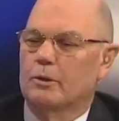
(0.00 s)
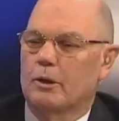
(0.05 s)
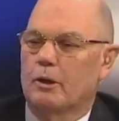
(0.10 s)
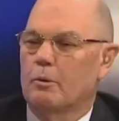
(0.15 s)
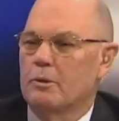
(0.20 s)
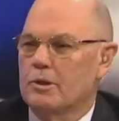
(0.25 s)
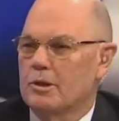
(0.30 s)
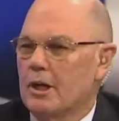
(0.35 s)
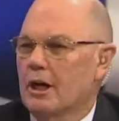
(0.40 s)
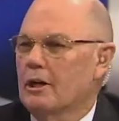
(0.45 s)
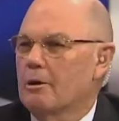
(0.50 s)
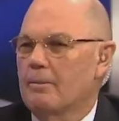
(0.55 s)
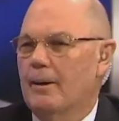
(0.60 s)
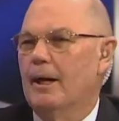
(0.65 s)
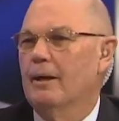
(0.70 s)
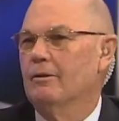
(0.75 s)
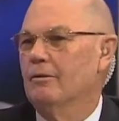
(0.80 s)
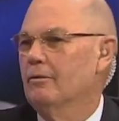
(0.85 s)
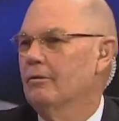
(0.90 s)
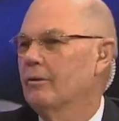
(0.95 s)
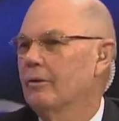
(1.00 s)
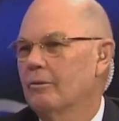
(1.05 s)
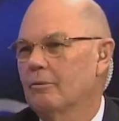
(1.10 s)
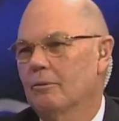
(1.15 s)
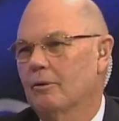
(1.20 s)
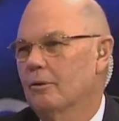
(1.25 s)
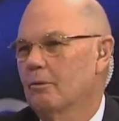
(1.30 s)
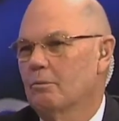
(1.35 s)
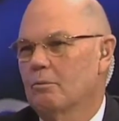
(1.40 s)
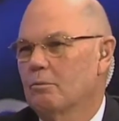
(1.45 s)
always talk about
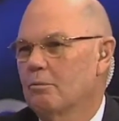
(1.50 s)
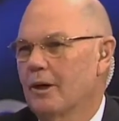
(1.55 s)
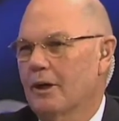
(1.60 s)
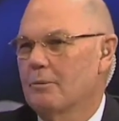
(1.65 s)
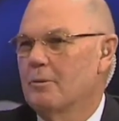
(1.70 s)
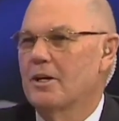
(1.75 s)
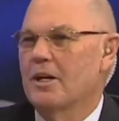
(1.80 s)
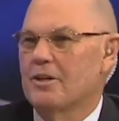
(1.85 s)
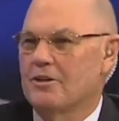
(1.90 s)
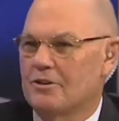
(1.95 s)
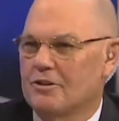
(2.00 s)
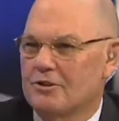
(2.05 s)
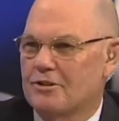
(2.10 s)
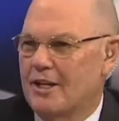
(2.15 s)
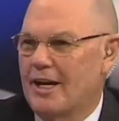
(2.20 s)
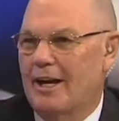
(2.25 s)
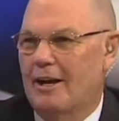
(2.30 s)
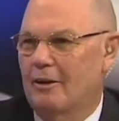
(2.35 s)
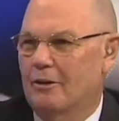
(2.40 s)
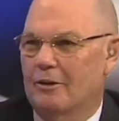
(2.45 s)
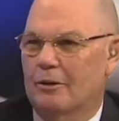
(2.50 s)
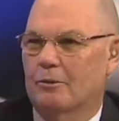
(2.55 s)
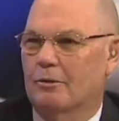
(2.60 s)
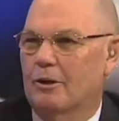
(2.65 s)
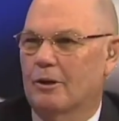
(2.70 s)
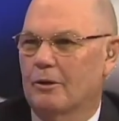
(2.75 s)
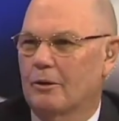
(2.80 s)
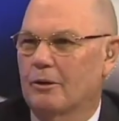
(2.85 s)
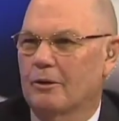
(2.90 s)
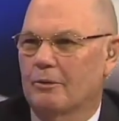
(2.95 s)
the recommendations now and the
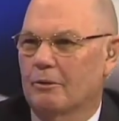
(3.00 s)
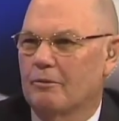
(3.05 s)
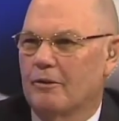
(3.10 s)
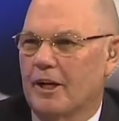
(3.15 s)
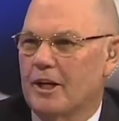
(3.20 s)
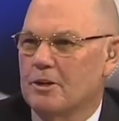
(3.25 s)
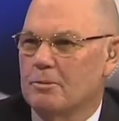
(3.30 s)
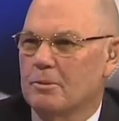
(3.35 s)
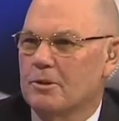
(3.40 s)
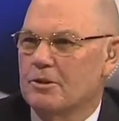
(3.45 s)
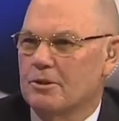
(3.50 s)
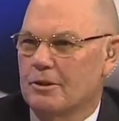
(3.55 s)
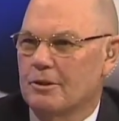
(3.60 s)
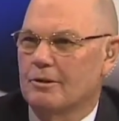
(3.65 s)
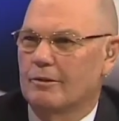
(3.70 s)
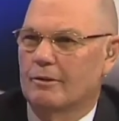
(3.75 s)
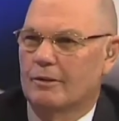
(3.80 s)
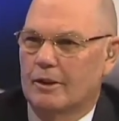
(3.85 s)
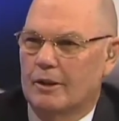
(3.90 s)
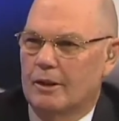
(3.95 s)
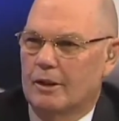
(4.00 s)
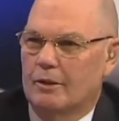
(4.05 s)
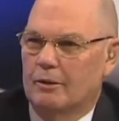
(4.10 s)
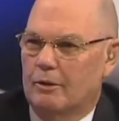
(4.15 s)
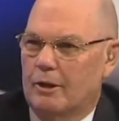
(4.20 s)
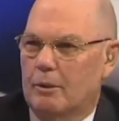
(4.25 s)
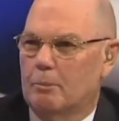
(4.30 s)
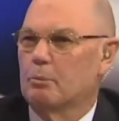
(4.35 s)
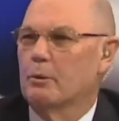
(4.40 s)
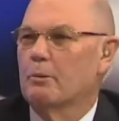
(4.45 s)
current advancements in
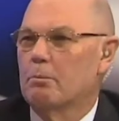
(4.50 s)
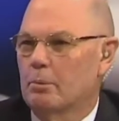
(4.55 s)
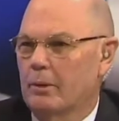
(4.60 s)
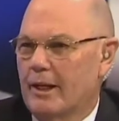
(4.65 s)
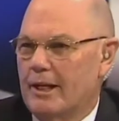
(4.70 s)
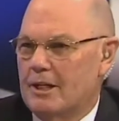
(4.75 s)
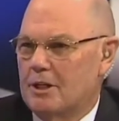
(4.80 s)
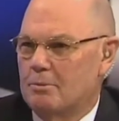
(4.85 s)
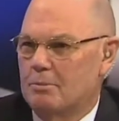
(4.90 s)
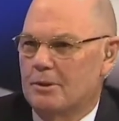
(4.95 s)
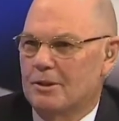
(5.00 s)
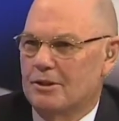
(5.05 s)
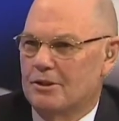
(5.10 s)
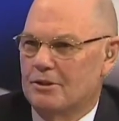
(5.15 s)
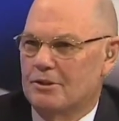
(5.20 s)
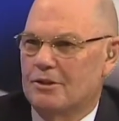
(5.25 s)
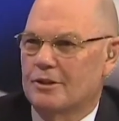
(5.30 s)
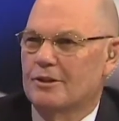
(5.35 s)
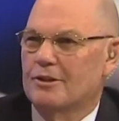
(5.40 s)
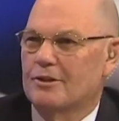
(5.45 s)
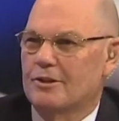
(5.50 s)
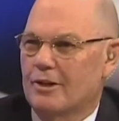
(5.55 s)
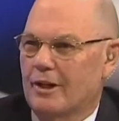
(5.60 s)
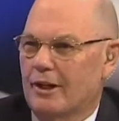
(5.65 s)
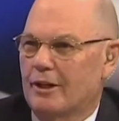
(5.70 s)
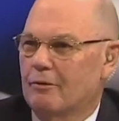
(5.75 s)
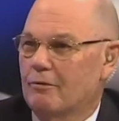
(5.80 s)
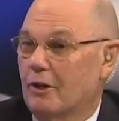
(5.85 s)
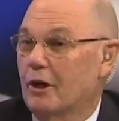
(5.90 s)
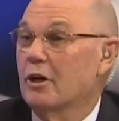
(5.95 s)
hip replacements and
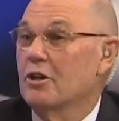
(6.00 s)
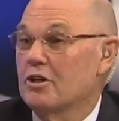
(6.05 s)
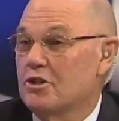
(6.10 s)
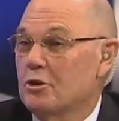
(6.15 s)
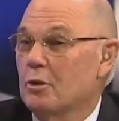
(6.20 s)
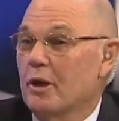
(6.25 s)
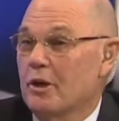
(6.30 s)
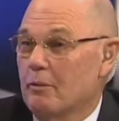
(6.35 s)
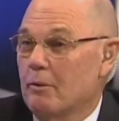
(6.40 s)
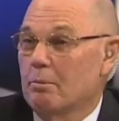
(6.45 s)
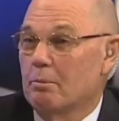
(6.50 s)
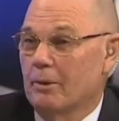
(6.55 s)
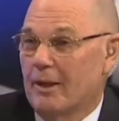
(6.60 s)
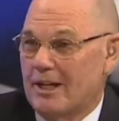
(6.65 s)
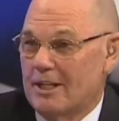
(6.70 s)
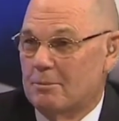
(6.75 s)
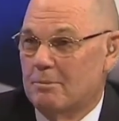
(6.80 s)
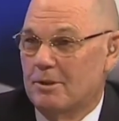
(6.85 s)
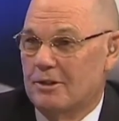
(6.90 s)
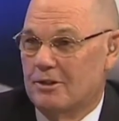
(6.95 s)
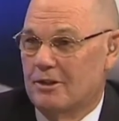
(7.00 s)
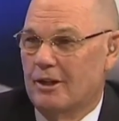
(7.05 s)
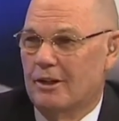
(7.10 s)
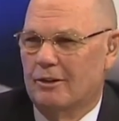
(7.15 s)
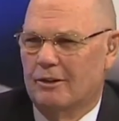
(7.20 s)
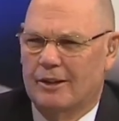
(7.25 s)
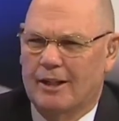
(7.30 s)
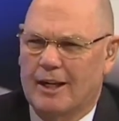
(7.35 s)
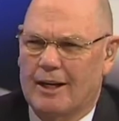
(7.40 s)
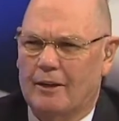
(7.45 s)
the various joint replacements. You
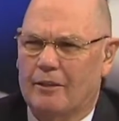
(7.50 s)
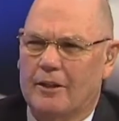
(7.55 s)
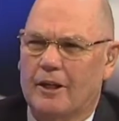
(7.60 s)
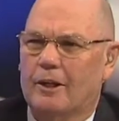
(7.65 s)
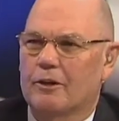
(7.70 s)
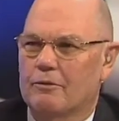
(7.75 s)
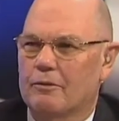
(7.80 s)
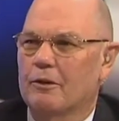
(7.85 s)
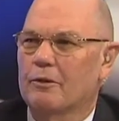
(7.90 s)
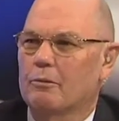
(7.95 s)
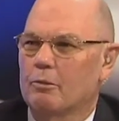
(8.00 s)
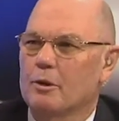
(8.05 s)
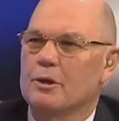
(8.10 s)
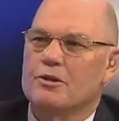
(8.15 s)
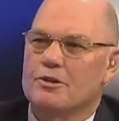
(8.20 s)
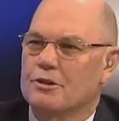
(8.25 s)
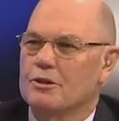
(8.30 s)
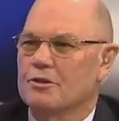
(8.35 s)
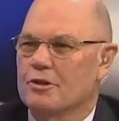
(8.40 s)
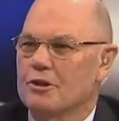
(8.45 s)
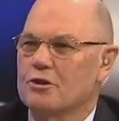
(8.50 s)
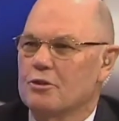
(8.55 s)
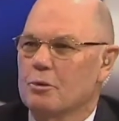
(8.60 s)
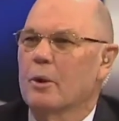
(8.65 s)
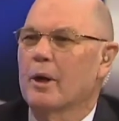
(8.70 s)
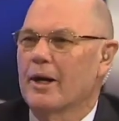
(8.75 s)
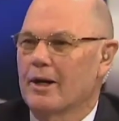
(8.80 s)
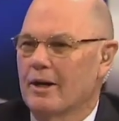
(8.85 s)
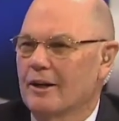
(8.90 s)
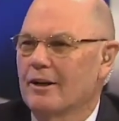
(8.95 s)
don't kind of think of the wrist as a
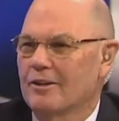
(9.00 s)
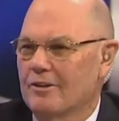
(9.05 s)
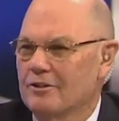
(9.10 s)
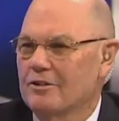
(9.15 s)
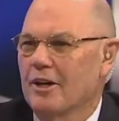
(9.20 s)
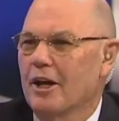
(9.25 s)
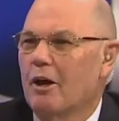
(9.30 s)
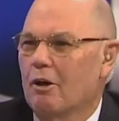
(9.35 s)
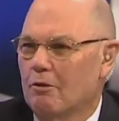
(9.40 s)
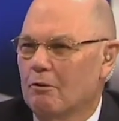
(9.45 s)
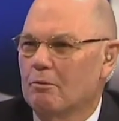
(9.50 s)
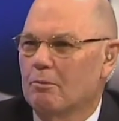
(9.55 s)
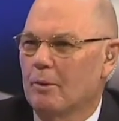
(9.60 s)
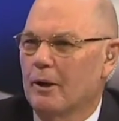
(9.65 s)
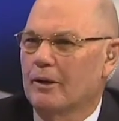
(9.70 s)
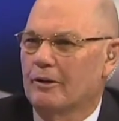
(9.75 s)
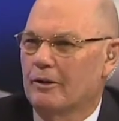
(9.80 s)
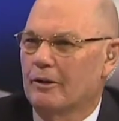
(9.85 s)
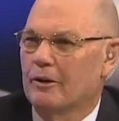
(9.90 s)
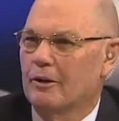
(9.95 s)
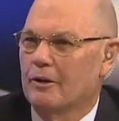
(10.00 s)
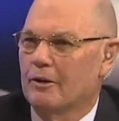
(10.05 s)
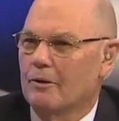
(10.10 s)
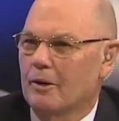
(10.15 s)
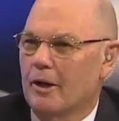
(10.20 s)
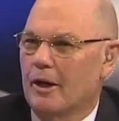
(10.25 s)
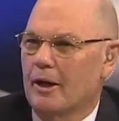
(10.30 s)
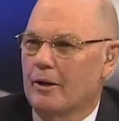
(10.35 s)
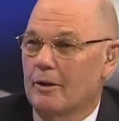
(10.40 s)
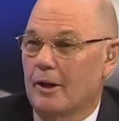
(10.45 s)
joint itself, but
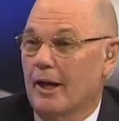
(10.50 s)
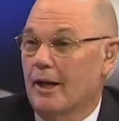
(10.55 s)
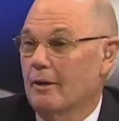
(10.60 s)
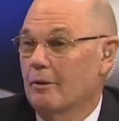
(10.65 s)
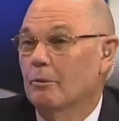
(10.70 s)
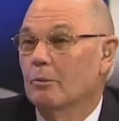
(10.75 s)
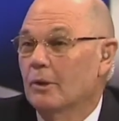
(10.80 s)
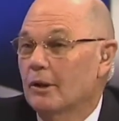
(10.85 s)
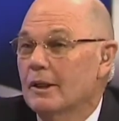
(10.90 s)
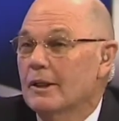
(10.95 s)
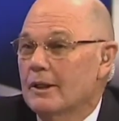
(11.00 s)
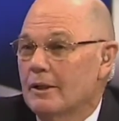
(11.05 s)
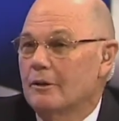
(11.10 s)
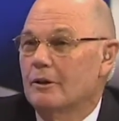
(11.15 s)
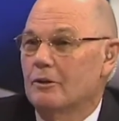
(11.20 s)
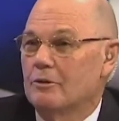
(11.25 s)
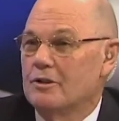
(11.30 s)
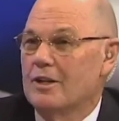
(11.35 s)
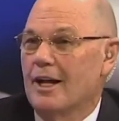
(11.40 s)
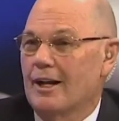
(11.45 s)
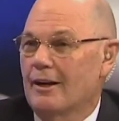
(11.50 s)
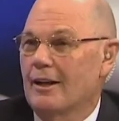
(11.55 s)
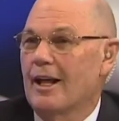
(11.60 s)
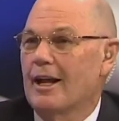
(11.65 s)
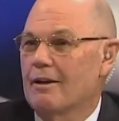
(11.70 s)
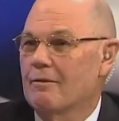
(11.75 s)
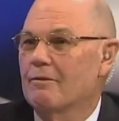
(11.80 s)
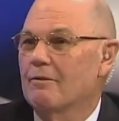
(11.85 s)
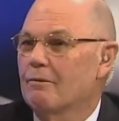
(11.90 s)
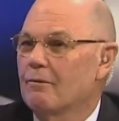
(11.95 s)
there's not a lot
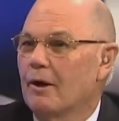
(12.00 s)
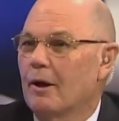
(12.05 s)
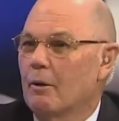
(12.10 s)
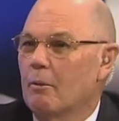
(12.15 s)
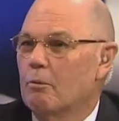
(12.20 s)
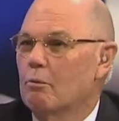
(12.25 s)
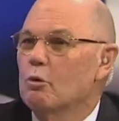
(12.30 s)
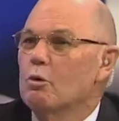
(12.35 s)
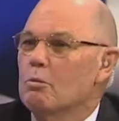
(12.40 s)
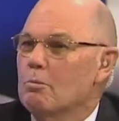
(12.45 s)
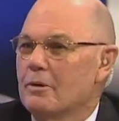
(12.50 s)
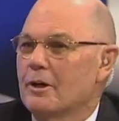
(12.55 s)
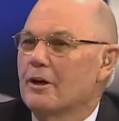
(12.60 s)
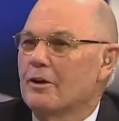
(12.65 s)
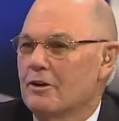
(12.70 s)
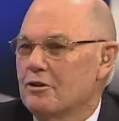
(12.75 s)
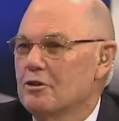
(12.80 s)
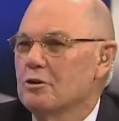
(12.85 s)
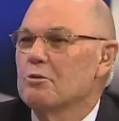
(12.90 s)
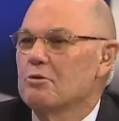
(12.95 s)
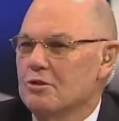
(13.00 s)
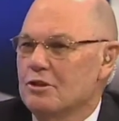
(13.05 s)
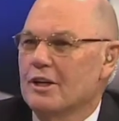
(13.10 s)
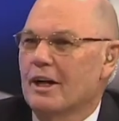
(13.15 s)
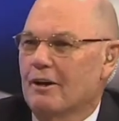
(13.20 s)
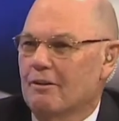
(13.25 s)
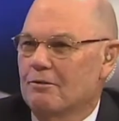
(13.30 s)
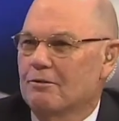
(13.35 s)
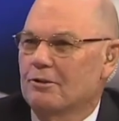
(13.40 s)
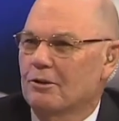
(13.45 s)
of room there to do
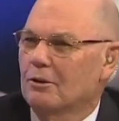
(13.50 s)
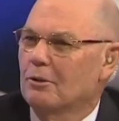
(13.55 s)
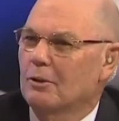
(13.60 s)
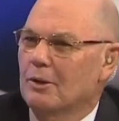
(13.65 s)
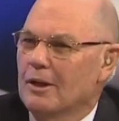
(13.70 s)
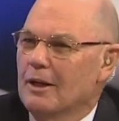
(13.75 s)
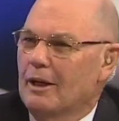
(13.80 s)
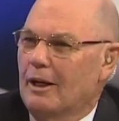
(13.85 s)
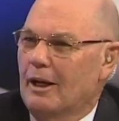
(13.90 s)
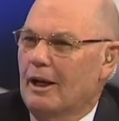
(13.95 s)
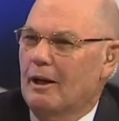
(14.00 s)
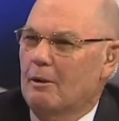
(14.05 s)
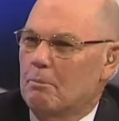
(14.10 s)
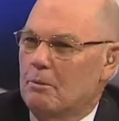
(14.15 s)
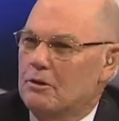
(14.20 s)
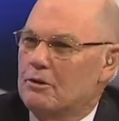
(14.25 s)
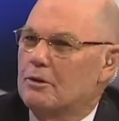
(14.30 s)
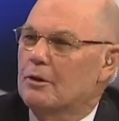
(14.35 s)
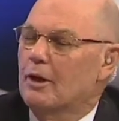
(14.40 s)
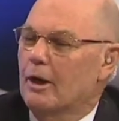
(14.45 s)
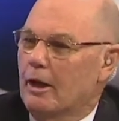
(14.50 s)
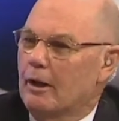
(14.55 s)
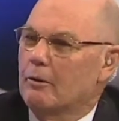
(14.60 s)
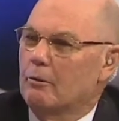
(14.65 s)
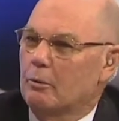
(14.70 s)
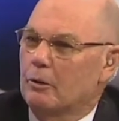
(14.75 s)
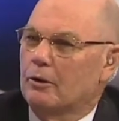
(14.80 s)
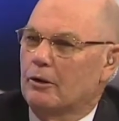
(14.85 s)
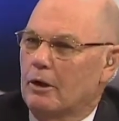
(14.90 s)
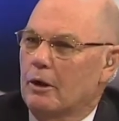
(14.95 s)
stuff. So, but
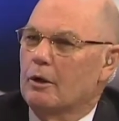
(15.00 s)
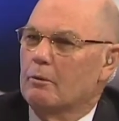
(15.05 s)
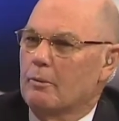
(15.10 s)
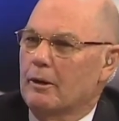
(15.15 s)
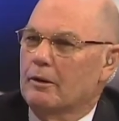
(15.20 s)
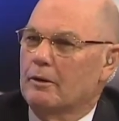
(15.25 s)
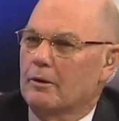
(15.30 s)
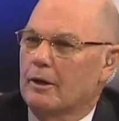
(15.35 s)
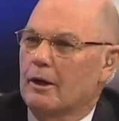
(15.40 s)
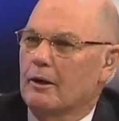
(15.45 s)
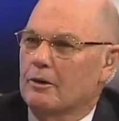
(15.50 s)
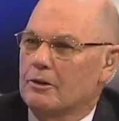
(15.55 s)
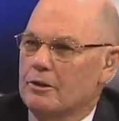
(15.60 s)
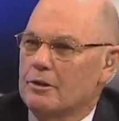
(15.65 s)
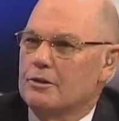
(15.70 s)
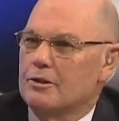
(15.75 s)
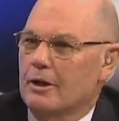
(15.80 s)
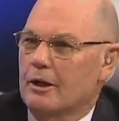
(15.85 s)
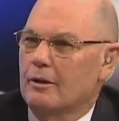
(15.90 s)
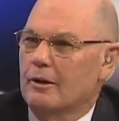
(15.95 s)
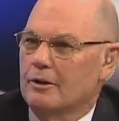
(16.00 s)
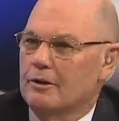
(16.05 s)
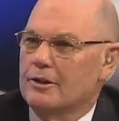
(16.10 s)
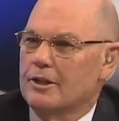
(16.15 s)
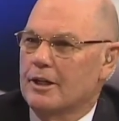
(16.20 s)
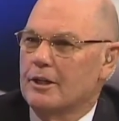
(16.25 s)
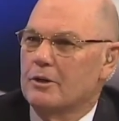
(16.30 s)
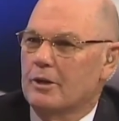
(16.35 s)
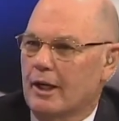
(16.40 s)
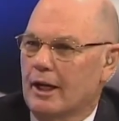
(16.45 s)
with current methodologies, I
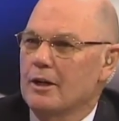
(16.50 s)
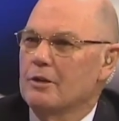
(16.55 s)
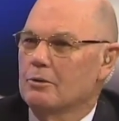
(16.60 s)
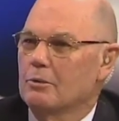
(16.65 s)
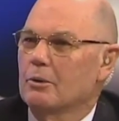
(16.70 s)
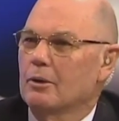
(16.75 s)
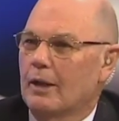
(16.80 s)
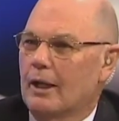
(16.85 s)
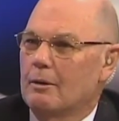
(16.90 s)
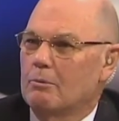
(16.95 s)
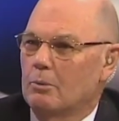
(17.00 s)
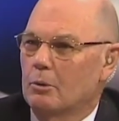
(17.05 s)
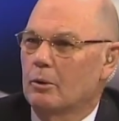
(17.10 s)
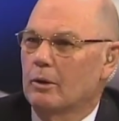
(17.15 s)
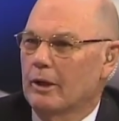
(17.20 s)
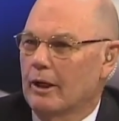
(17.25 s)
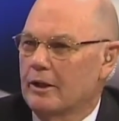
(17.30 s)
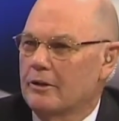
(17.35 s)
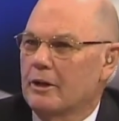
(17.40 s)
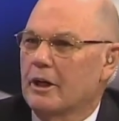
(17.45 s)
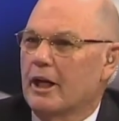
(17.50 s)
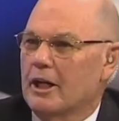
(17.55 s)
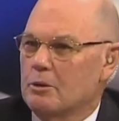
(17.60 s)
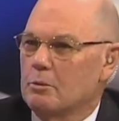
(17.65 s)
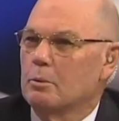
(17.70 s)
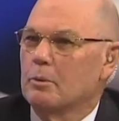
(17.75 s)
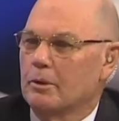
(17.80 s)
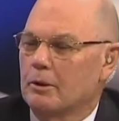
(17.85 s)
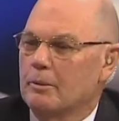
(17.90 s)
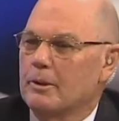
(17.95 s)
understand you can do a lot more, and I think that's what
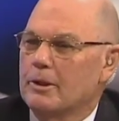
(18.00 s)
we're going